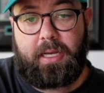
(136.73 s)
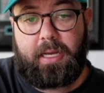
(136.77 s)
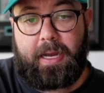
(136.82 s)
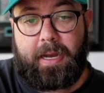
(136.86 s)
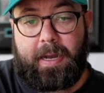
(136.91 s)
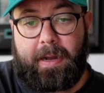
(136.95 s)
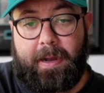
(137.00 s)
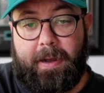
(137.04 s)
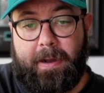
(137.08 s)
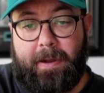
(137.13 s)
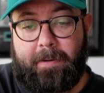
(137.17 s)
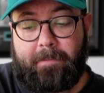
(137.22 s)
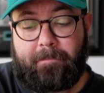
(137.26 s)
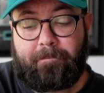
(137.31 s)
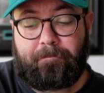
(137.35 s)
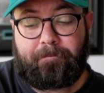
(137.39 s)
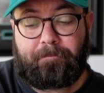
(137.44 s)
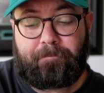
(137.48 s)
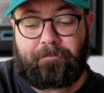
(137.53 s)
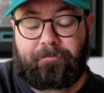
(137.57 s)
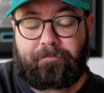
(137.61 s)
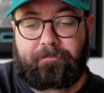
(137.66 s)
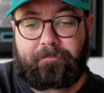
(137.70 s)

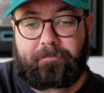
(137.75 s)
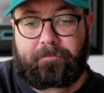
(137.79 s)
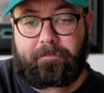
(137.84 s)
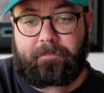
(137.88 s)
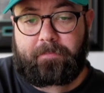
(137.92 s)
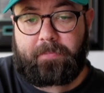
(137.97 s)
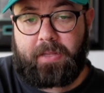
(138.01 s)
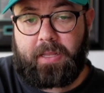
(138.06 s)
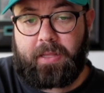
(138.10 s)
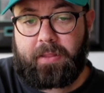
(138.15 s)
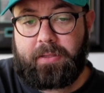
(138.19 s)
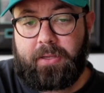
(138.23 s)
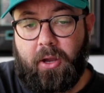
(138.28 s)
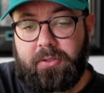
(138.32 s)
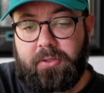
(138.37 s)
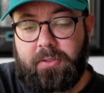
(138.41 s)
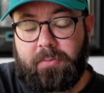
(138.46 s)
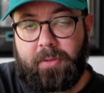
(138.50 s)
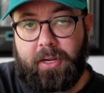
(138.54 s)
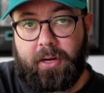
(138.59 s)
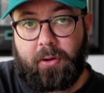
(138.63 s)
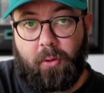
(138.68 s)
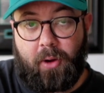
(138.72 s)
The
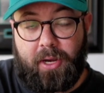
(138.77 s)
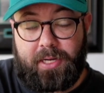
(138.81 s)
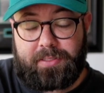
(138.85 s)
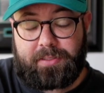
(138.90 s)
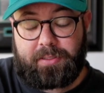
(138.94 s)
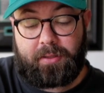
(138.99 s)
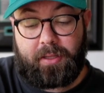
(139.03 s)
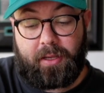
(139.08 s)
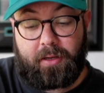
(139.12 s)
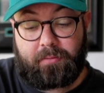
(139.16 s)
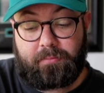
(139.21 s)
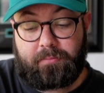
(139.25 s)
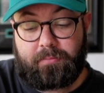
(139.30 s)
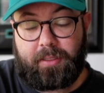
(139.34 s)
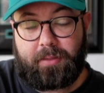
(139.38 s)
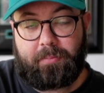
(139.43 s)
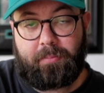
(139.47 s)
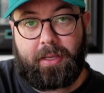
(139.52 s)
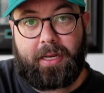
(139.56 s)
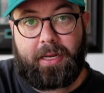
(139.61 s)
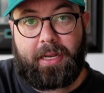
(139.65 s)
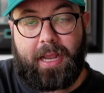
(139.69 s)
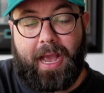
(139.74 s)
ultimate question, though, that
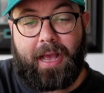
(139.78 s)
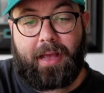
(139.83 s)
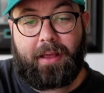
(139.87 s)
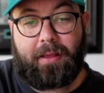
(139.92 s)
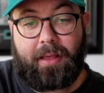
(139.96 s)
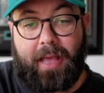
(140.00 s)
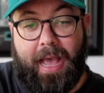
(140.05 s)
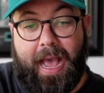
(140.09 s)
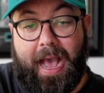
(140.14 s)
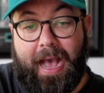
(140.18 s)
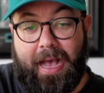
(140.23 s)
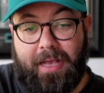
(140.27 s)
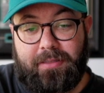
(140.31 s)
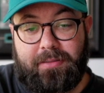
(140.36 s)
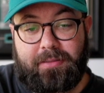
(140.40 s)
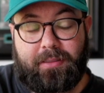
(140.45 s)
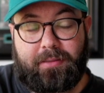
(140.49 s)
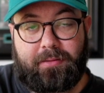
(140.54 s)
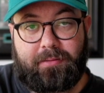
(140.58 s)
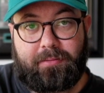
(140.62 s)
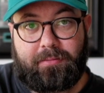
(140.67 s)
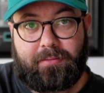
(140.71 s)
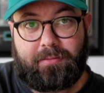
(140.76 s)
many ask
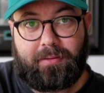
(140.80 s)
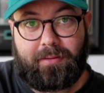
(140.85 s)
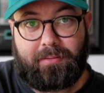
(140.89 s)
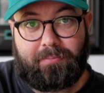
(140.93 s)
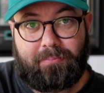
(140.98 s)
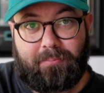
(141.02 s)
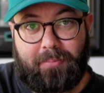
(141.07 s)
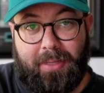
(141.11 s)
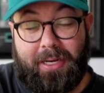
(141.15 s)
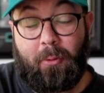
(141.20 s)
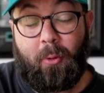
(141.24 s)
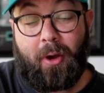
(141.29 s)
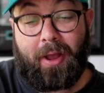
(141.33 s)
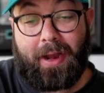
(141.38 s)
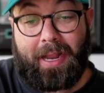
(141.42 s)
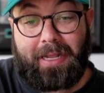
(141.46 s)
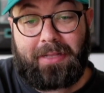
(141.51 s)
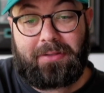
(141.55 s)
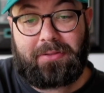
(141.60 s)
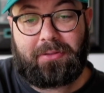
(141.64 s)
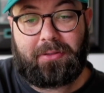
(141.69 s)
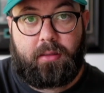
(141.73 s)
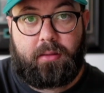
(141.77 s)
and many want
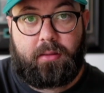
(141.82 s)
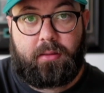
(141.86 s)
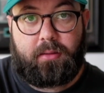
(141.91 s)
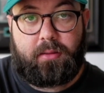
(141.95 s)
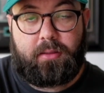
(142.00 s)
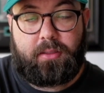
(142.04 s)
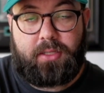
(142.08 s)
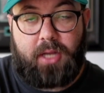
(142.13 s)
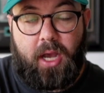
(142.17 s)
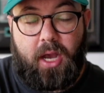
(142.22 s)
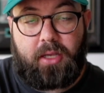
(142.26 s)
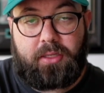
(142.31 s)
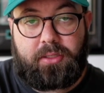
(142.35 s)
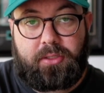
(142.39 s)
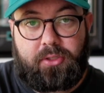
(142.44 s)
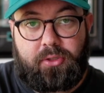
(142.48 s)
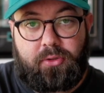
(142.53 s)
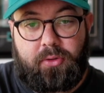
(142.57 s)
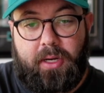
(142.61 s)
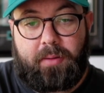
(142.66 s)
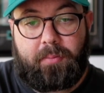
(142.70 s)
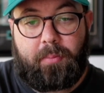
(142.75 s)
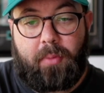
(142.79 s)
answered, does
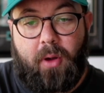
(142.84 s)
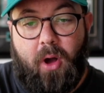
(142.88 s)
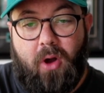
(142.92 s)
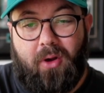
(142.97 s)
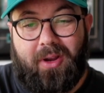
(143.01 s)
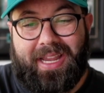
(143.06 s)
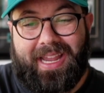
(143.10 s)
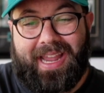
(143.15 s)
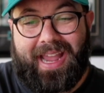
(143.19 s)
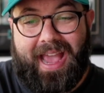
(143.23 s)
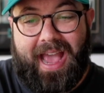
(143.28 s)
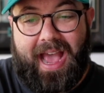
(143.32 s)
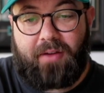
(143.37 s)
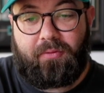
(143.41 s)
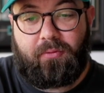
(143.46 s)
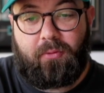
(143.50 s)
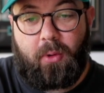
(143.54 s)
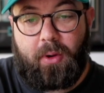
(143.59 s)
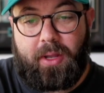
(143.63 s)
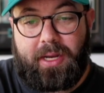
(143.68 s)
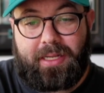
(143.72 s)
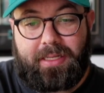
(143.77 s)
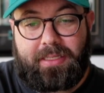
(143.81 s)
Trent Baalke have
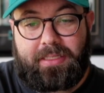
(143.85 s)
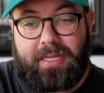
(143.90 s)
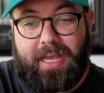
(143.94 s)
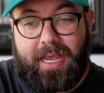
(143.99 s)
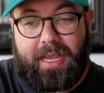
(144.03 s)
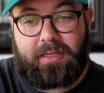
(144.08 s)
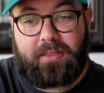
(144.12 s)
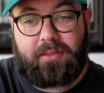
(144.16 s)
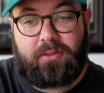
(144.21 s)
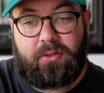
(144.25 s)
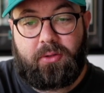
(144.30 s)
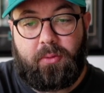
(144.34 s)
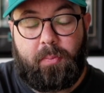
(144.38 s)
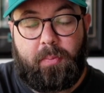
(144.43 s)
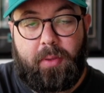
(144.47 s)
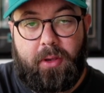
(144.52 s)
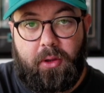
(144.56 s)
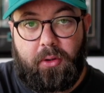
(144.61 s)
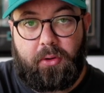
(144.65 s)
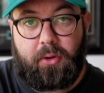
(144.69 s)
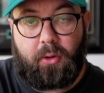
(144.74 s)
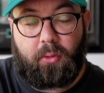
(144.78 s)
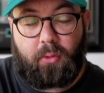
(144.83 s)
what it takes to
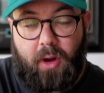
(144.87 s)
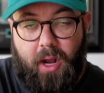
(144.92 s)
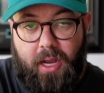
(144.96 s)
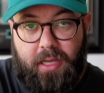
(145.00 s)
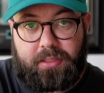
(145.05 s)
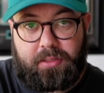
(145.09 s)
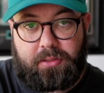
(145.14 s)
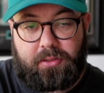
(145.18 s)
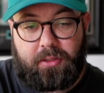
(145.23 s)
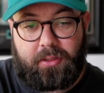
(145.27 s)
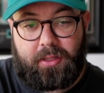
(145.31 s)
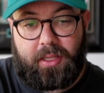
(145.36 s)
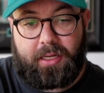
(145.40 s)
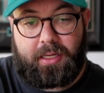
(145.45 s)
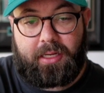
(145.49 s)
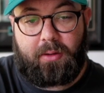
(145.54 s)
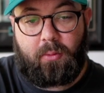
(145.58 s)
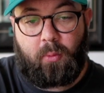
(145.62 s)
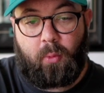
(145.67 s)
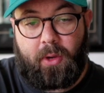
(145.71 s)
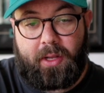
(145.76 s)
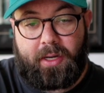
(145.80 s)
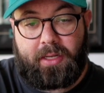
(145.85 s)
build a roster that
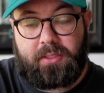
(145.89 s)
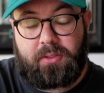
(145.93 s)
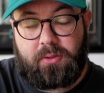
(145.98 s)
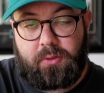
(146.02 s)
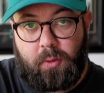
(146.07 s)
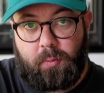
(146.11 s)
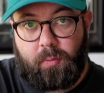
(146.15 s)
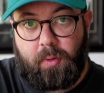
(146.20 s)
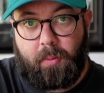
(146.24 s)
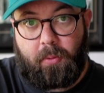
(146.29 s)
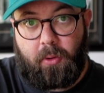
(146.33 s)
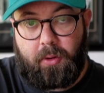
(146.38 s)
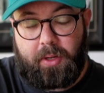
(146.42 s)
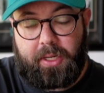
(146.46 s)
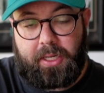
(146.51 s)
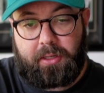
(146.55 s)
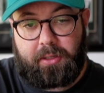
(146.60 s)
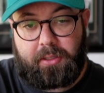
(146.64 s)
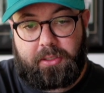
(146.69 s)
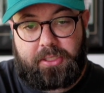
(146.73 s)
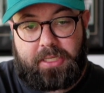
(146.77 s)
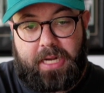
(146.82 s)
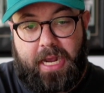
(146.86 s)
can win a Super Bowl here
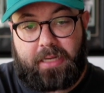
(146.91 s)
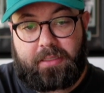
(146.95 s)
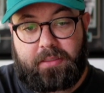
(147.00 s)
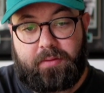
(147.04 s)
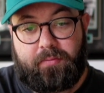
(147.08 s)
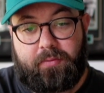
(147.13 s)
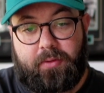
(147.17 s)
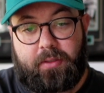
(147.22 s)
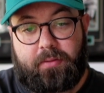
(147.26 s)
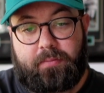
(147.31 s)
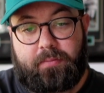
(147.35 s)
in Jacksonville?